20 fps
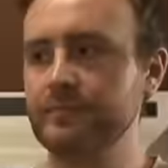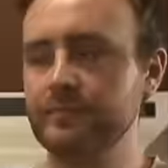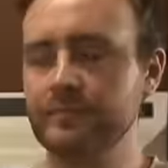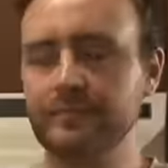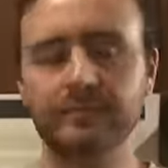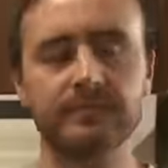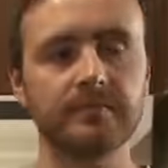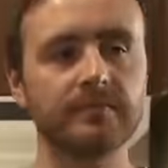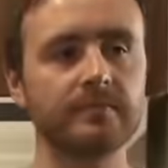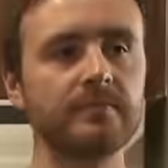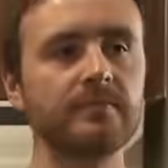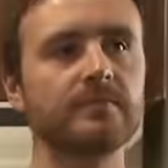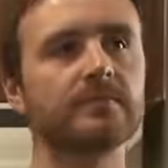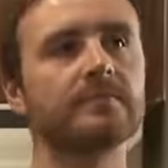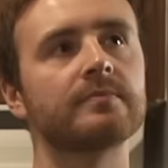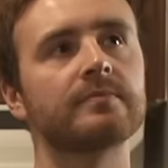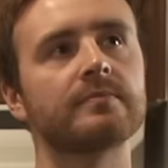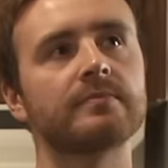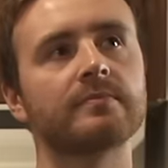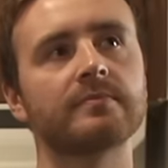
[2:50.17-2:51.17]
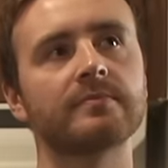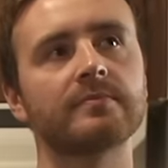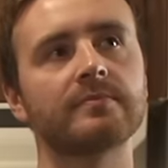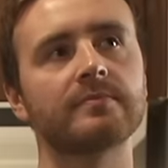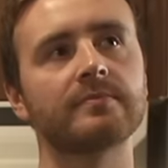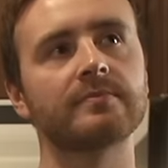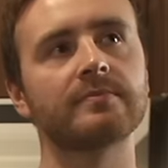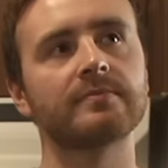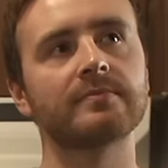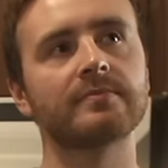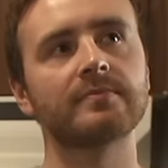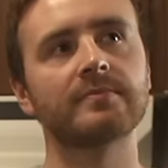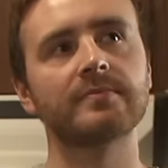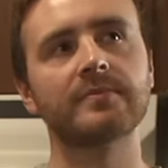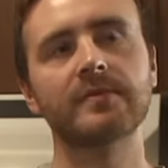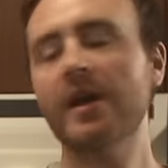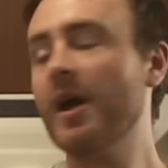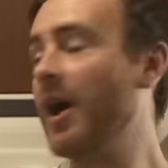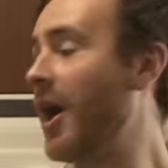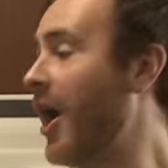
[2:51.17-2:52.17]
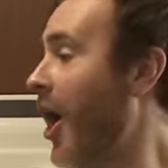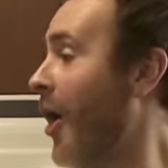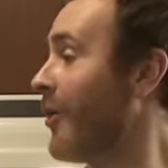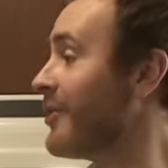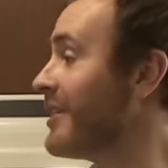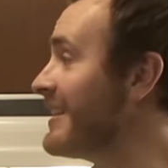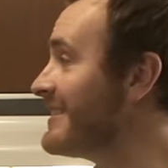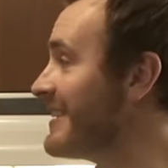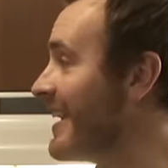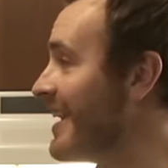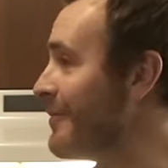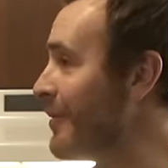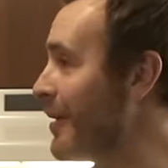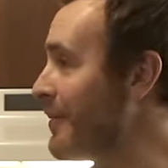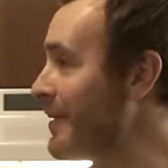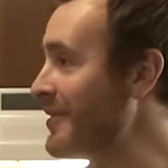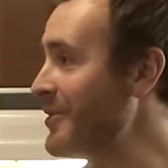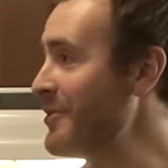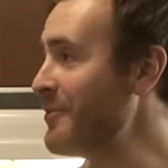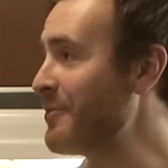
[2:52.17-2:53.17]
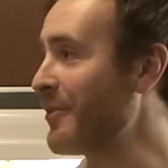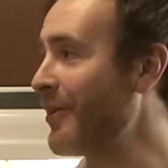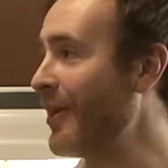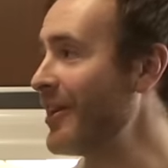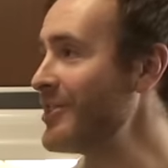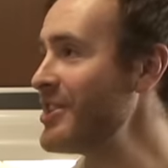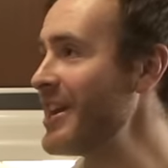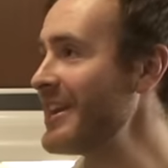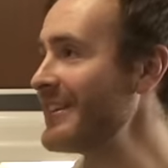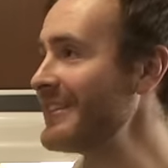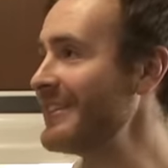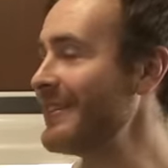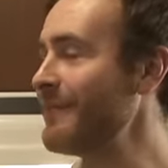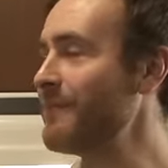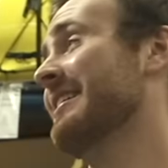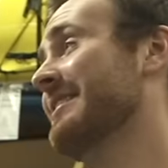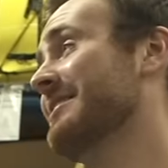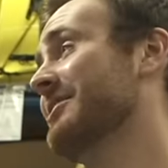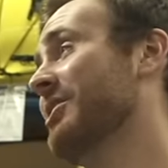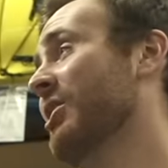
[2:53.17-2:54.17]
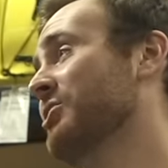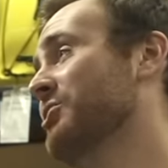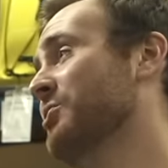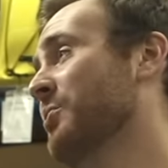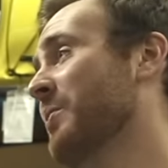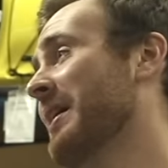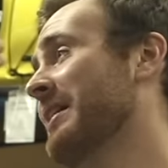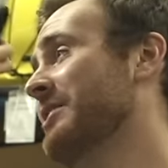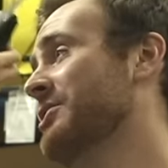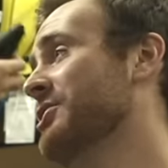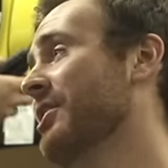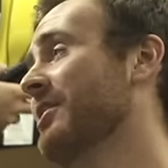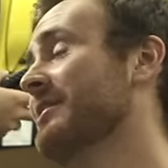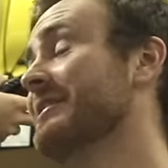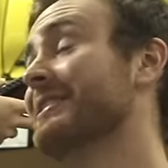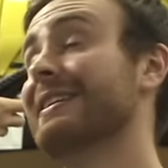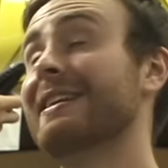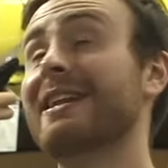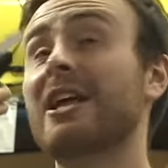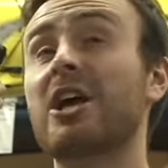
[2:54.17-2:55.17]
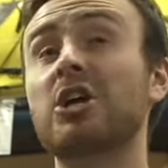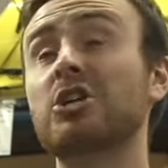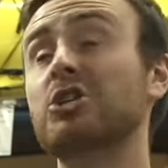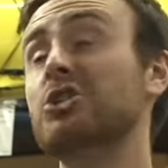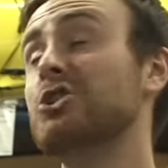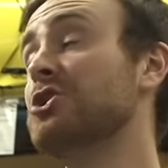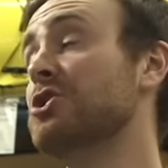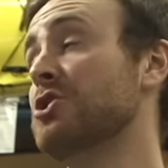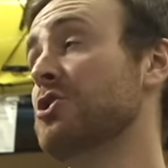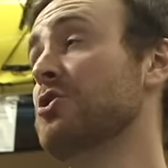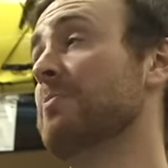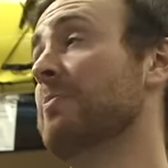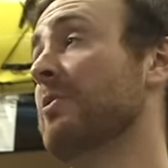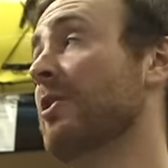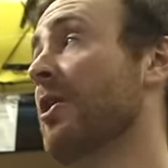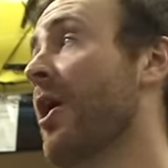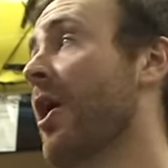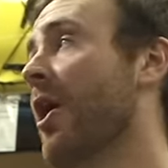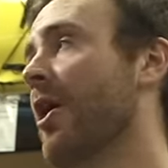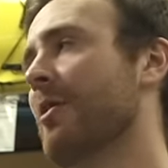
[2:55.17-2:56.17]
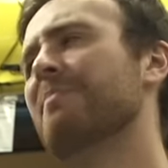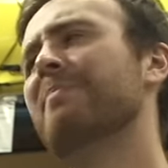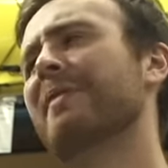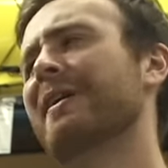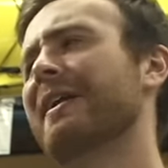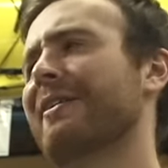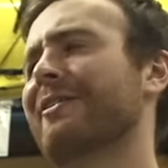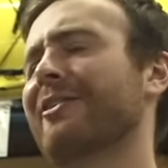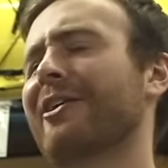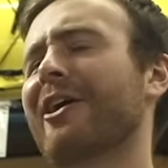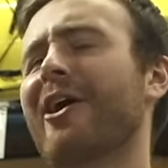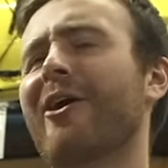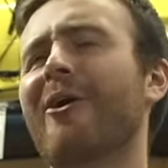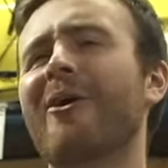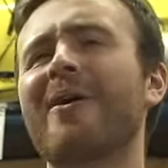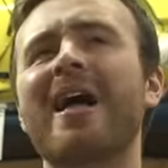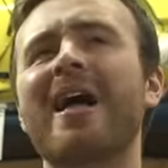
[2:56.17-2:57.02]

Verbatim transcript: Never shut up about your project. Oh, did I tell you about my new project? It's called Dwayne Johnson. Super hard, but it'll go.